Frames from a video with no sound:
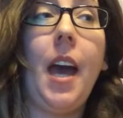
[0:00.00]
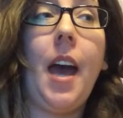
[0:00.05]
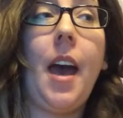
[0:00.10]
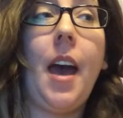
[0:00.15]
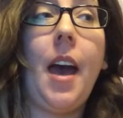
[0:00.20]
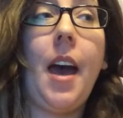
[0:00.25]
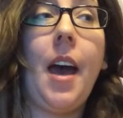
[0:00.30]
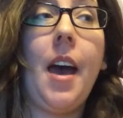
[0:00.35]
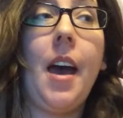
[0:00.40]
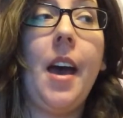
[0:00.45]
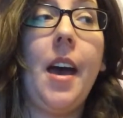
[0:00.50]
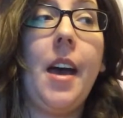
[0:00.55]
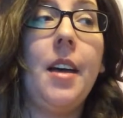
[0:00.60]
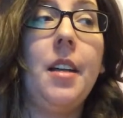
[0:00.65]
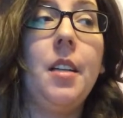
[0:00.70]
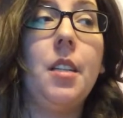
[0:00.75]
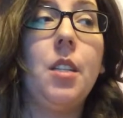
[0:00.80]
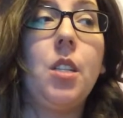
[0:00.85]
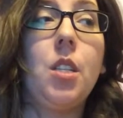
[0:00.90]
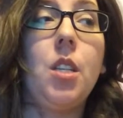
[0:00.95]

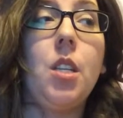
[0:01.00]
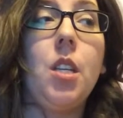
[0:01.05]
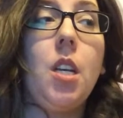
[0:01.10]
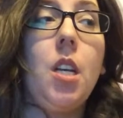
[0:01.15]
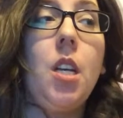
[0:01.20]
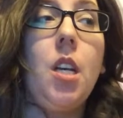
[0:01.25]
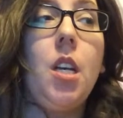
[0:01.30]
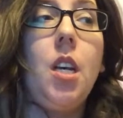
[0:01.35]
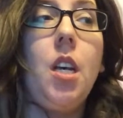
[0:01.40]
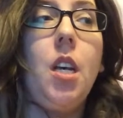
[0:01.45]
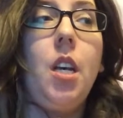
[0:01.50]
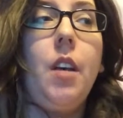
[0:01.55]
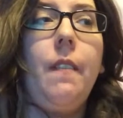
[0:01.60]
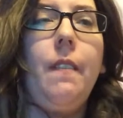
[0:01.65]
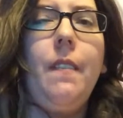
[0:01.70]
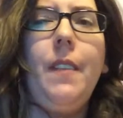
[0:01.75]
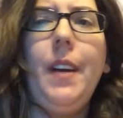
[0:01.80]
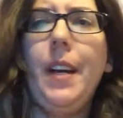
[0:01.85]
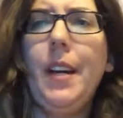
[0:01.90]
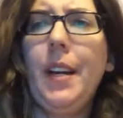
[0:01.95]
at
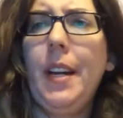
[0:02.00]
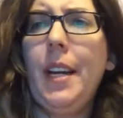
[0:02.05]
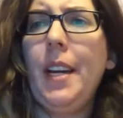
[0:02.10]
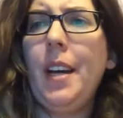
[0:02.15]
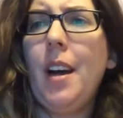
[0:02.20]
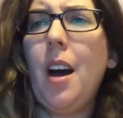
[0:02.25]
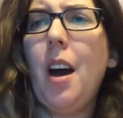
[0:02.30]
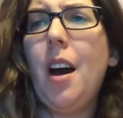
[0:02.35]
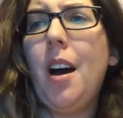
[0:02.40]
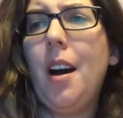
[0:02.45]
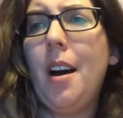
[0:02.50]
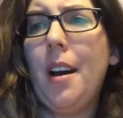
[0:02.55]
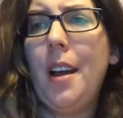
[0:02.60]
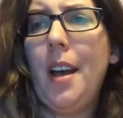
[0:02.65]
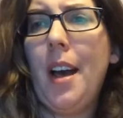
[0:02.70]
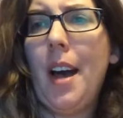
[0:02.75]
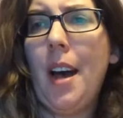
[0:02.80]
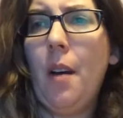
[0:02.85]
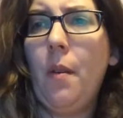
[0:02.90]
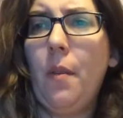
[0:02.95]
very
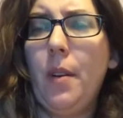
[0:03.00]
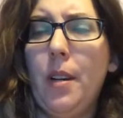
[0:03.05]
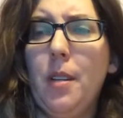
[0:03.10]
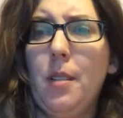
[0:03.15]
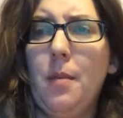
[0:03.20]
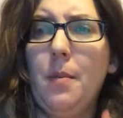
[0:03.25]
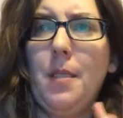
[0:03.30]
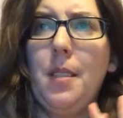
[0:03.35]
odd hours.